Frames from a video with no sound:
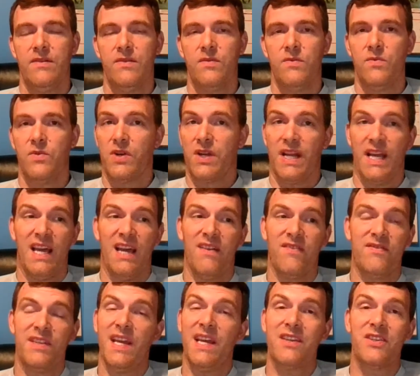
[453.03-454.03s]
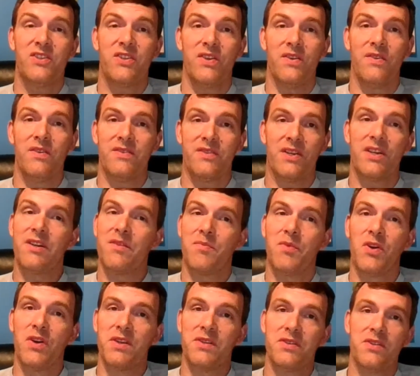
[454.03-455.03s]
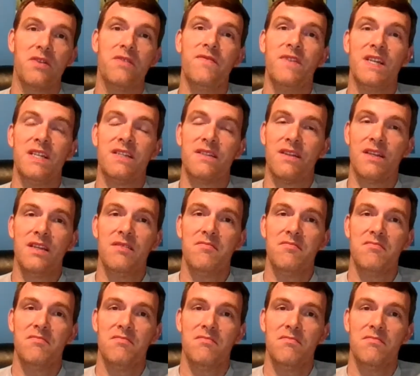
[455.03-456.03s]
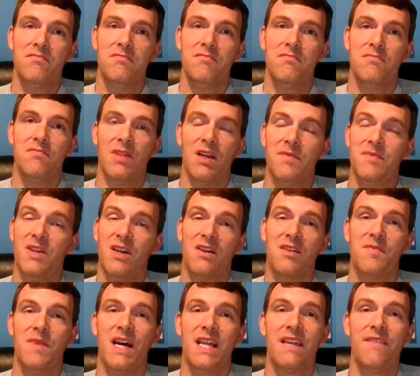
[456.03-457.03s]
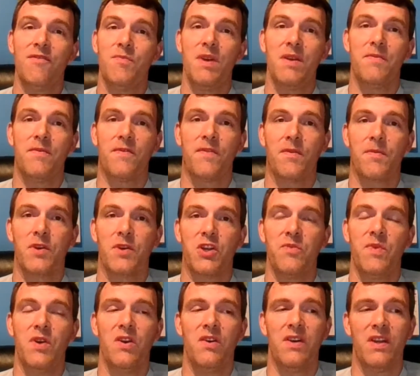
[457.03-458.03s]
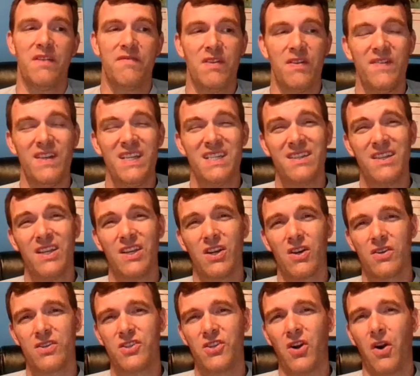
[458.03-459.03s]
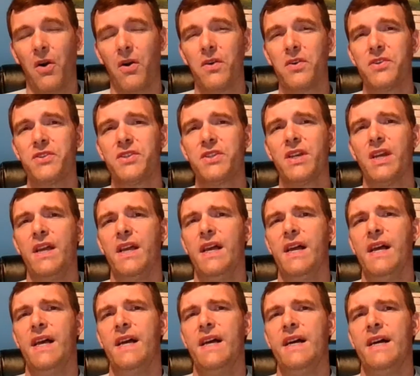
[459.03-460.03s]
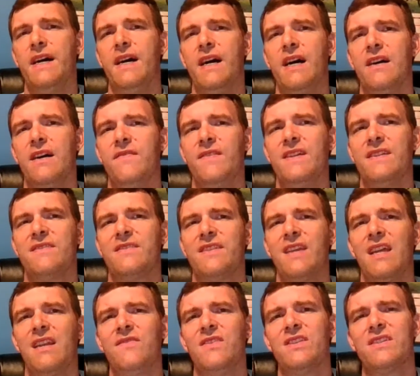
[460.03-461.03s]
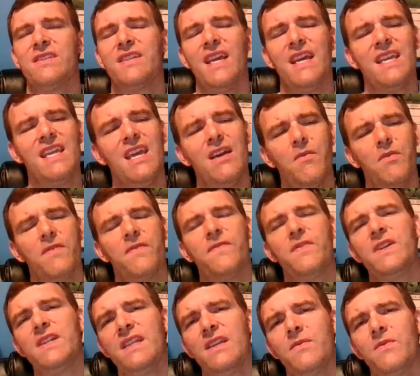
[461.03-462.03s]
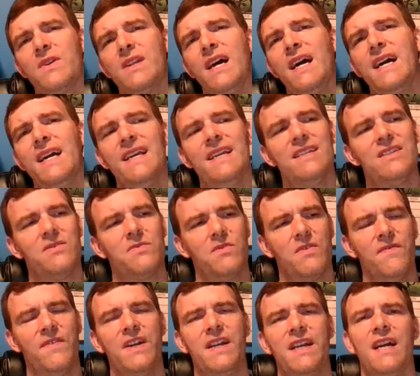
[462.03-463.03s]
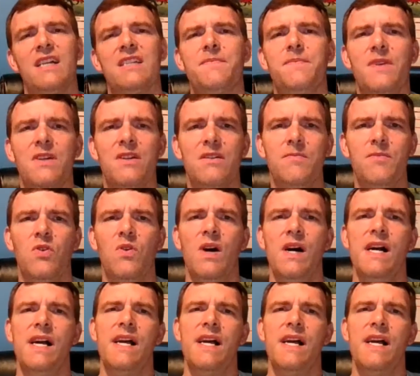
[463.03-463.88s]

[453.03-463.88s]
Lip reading: We're going to have tech students here pretty soon visiting. But I'm talking about even people from our community, if they're visiting our church. Instead of just saying, yeah, we're friendly, we're nice, we're very hospitable,